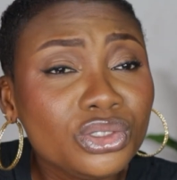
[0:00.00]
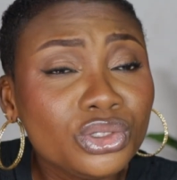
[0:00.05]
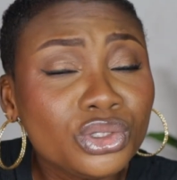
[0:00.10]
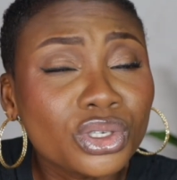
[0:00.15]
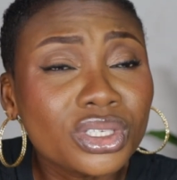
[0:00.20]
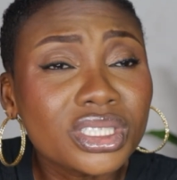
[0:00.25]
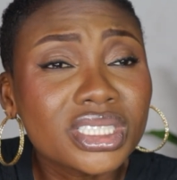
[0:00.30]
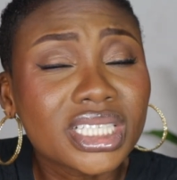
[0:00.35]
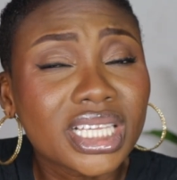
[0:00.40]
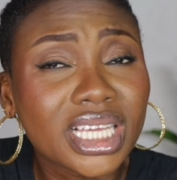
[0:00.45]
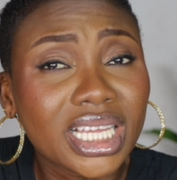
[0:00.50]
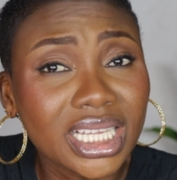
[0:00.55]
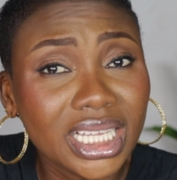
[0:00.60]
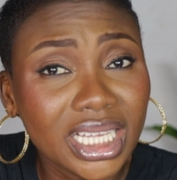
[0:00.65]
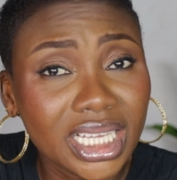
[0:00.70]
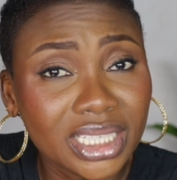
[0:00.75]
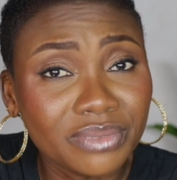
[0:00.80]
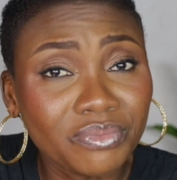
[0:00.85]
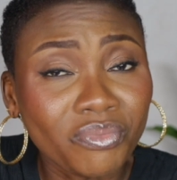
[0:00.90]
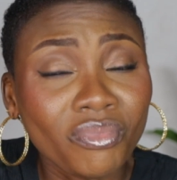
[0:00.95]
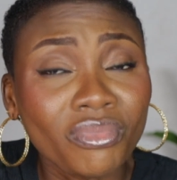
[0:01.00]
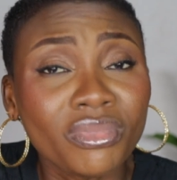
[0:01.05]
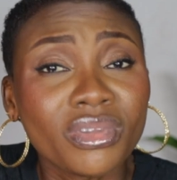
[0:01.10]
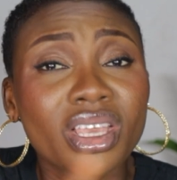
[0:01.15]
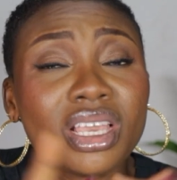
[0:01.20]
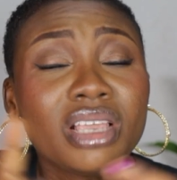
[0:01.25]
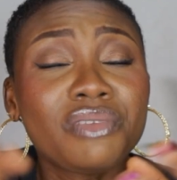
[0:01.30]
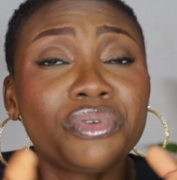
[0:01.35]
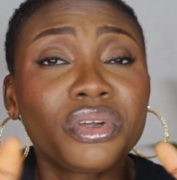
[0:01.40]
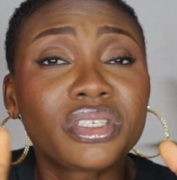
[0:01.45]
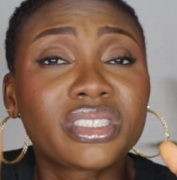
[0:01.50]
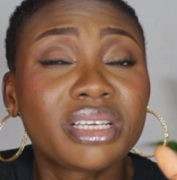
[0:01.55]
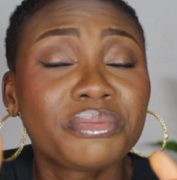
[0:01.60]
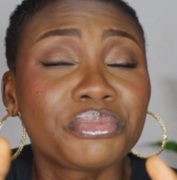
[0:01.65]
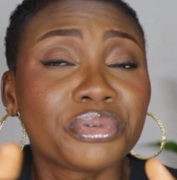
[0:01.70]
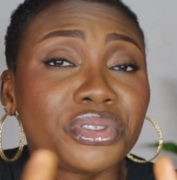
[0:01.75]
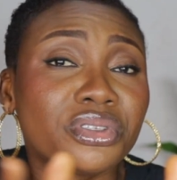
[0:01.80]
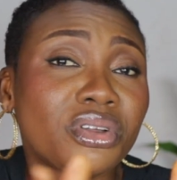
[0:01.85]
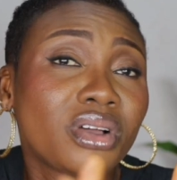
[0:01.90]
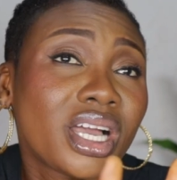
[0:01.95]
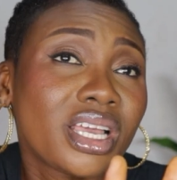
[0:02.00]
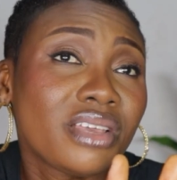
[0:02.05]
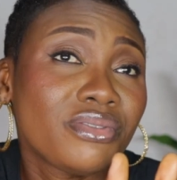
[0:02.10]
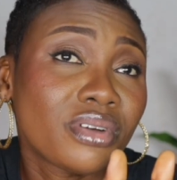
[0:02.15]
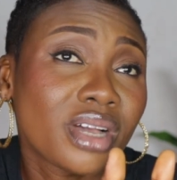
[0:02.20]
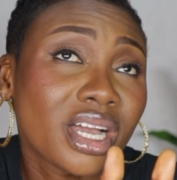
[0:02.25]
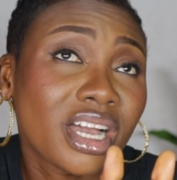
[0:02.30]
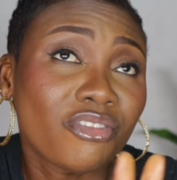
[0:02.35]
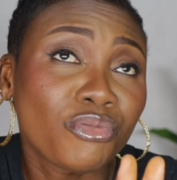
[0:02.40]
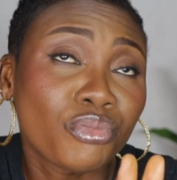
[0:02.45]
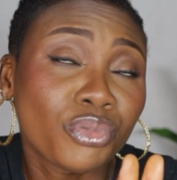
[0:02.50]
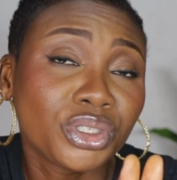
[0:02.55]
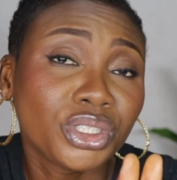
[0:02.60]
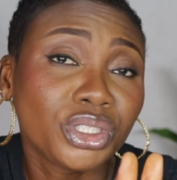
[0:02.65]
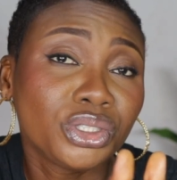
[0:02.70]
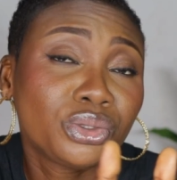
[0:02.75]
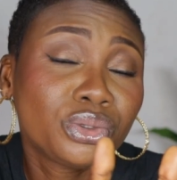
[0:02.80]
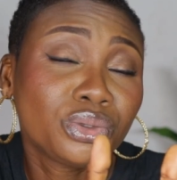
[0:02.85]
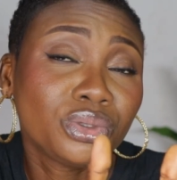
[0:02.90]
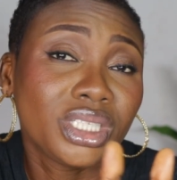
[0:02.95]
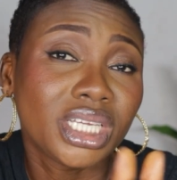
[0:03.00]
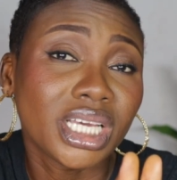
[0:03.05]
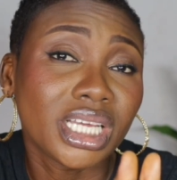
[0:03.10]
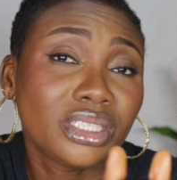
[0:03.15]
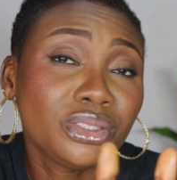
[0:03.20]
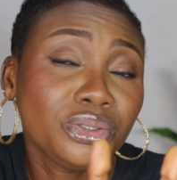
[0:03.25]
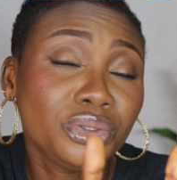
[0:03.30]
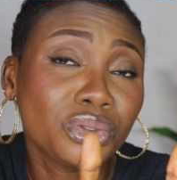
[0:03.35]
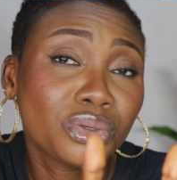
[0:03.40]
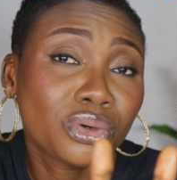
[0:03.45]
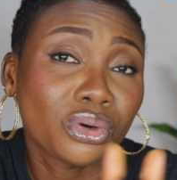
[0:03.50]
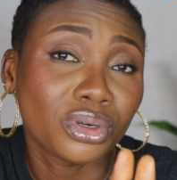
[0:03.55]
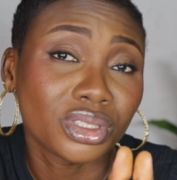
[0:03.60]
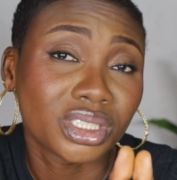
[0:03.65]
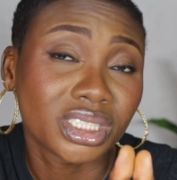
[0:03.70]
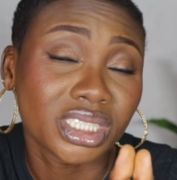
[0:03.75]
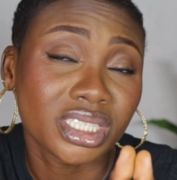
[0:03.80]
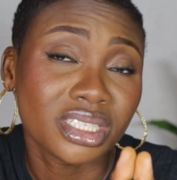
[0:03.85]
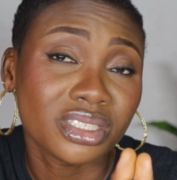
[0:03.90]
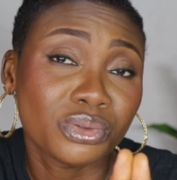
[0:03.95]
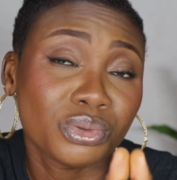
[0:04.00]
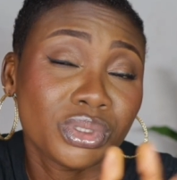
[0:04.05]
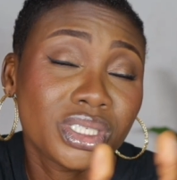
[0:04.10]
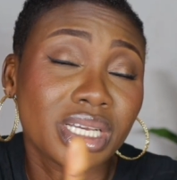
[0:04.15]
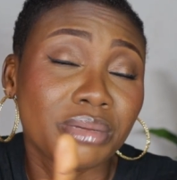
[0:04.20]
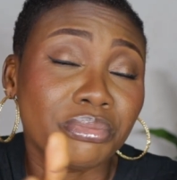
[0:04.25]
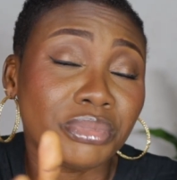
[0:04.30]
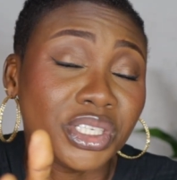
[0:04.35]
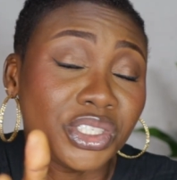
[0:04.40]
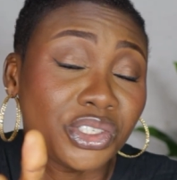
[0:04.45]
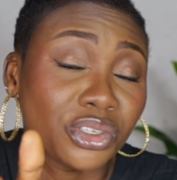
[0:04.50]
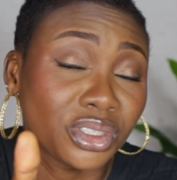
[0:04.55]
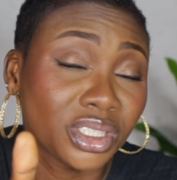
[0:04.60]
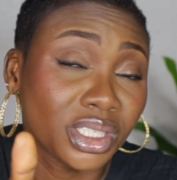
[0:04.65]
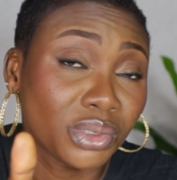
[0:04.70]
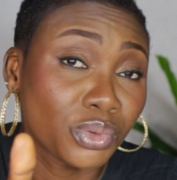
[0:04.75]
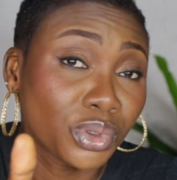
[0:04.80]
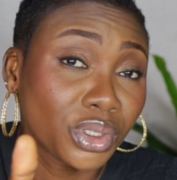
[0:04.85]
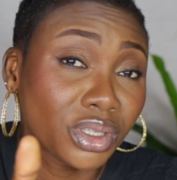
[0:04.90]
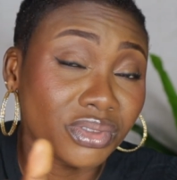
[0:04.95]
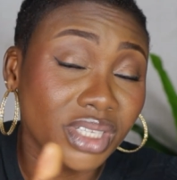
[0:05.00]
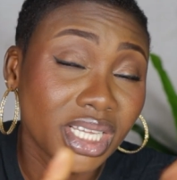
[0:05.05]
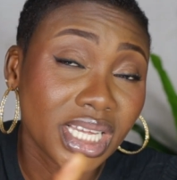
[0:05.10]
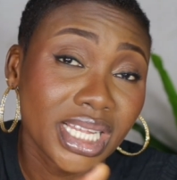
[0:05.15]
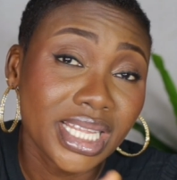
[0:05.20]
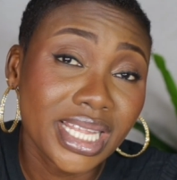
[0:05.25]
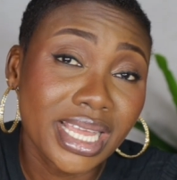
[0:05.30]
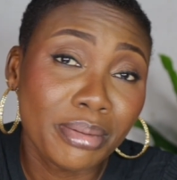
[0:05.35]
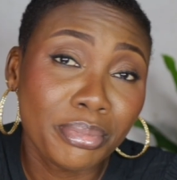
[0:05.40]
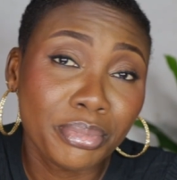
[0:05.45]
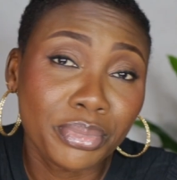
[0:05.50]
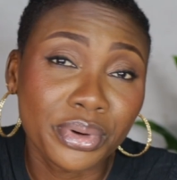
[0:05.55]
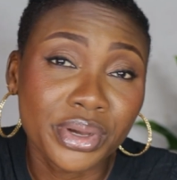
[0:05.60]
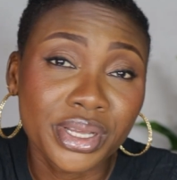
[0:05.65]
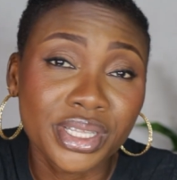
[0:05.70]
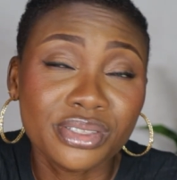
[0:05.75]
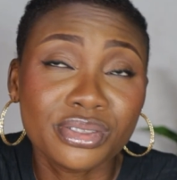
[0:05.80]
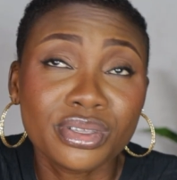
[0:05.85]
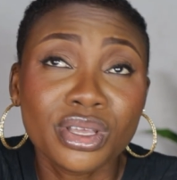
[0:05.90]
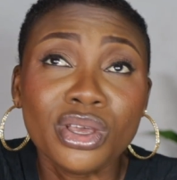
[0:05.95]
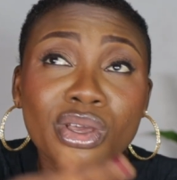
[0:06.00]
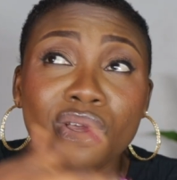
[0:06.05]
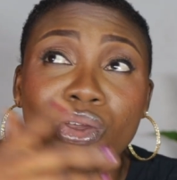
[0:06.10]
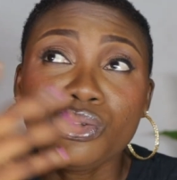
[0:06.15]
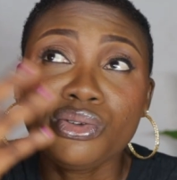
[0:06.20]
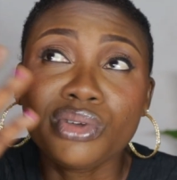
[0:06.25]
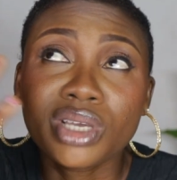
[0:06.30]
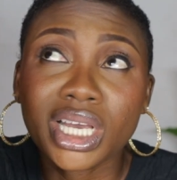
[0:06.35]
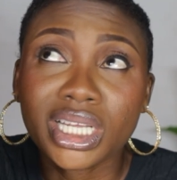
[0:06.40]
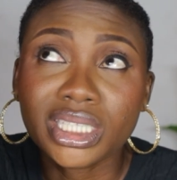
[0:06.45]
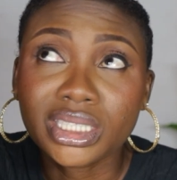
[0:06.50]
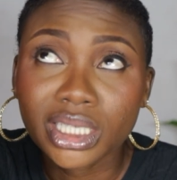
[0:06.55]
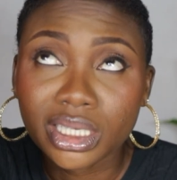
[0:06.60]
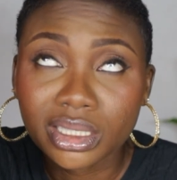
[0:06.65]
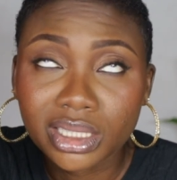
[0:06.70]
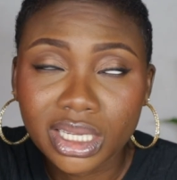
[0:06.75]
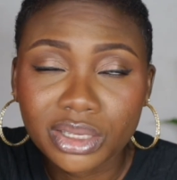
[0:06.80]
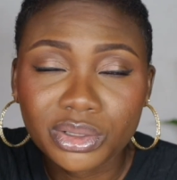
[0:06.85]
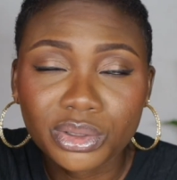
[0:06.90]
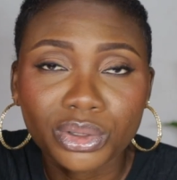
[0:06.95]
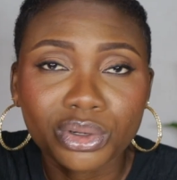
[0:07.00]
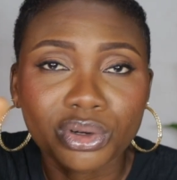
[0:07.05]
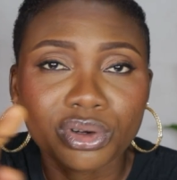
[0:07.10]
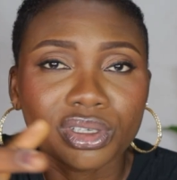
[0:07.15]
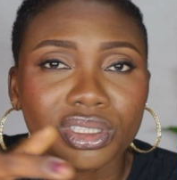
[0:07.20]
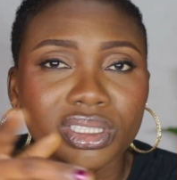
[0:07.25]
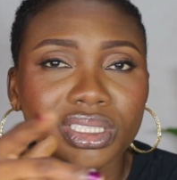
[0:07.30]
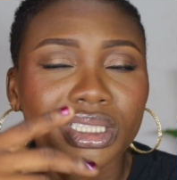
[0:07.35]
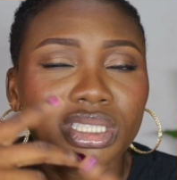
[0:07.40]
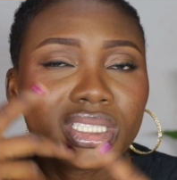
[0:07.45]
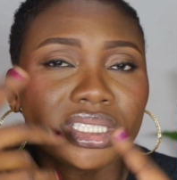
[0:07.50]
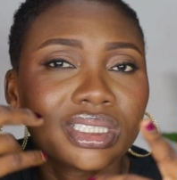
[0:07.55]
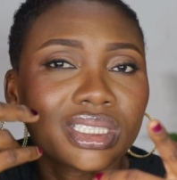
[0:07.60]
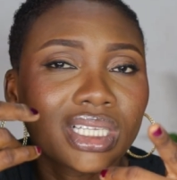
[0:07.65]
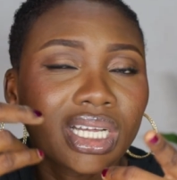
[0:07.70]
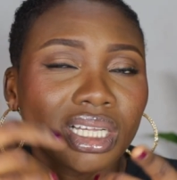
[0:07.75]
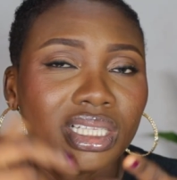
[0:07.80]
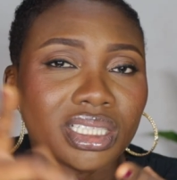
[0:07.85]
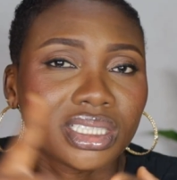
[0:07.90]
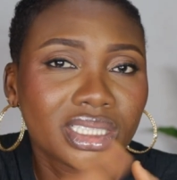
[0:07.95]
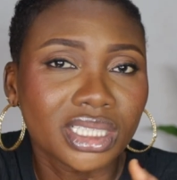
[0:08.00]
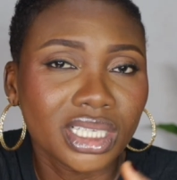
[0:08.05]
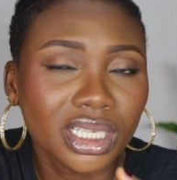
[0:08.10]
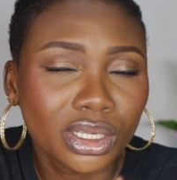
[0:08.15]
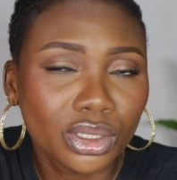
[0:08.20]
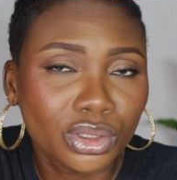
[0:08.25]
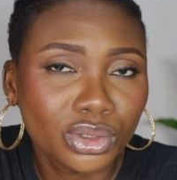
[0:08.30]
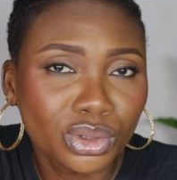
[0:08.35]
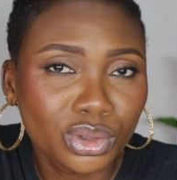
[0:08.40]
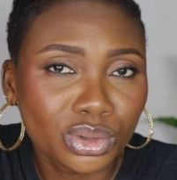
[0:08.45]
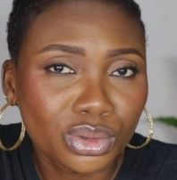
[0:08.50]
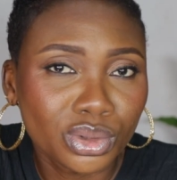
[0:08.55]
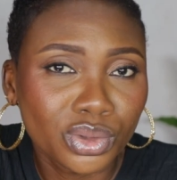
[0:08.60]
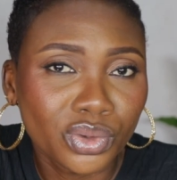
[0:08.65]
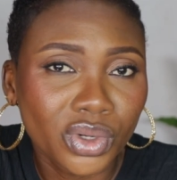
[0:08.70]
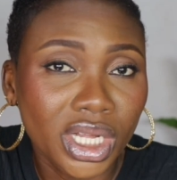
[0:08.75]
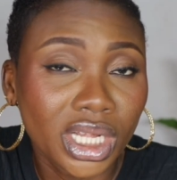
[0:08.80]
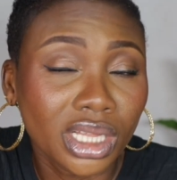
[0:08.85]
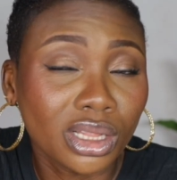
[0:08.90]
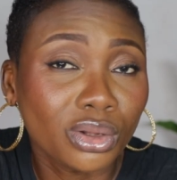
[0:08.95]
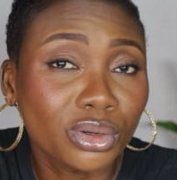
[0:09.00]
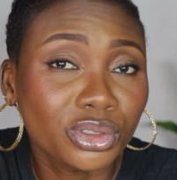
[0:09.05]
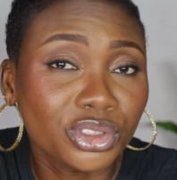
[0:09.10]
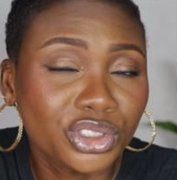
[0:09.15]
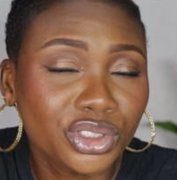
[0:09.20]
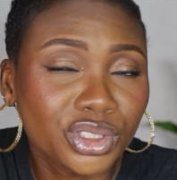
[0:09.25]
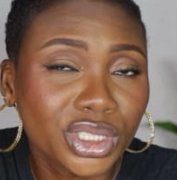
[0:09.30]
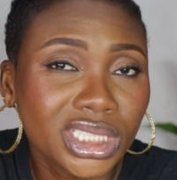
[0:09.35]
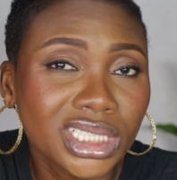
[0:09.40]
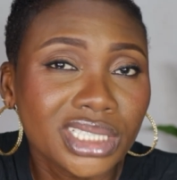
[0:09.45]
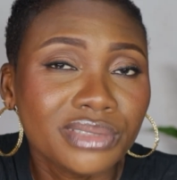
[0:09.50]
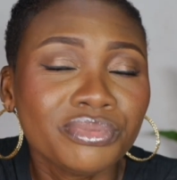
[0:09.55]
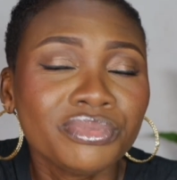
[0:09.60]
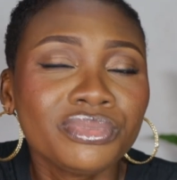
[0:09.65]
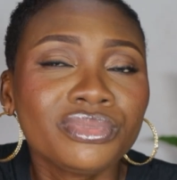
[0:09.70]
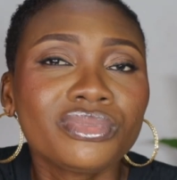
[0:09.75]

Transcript: Just clean. If, for example, you don't even have money to get new curtains, which I mentioned in one of the earlier points, you can take down your curtains and take to a laundry,